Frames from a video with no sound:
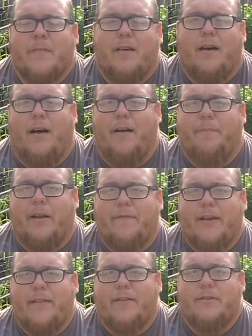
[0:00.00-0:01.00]
But I've
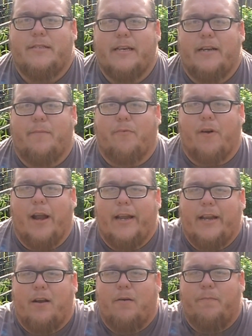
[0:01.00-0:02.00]
got those set up right
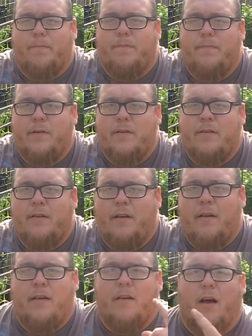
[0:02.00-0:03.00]
here.
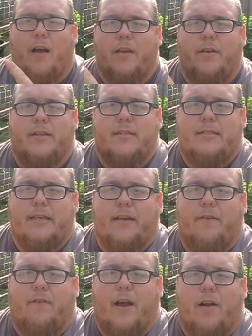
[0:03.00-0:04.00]
You can see
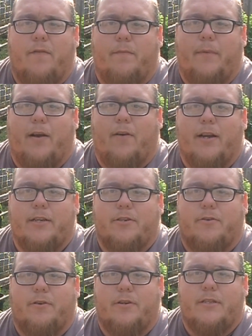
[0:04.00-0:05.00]
it right over my right
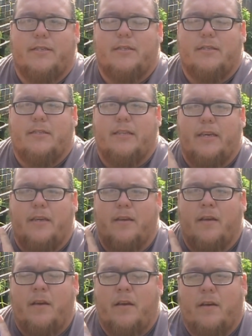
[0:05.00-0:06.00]
shoulder. This is the
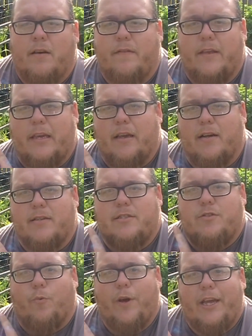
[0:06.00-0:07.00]

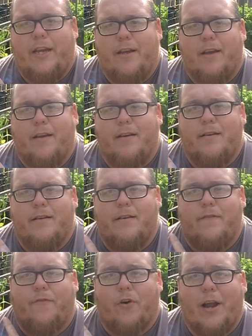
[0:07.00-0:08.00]
swing
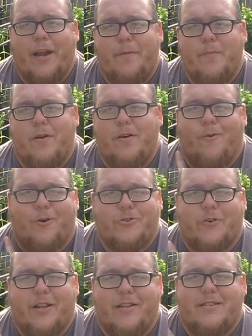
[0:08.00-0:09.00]
frame or
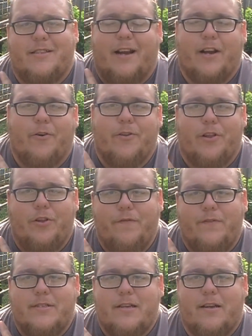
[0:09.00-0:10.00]
trellis that I grew the
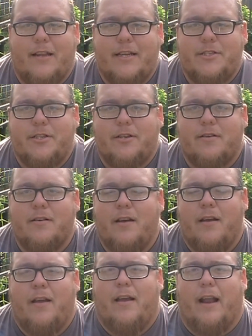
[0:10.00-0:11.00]
loofahs on last year.
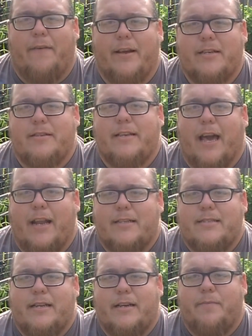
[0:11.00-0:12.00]
And I've actually got it
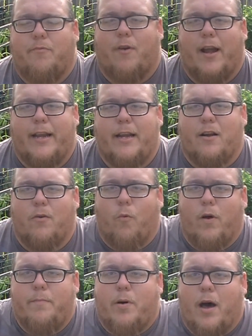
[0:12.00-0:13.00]
set up right here,
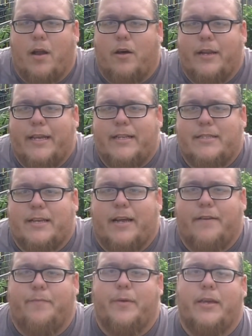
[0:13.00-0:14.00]
1 pot on each
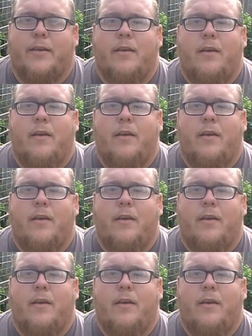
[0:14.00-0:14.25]
side of me,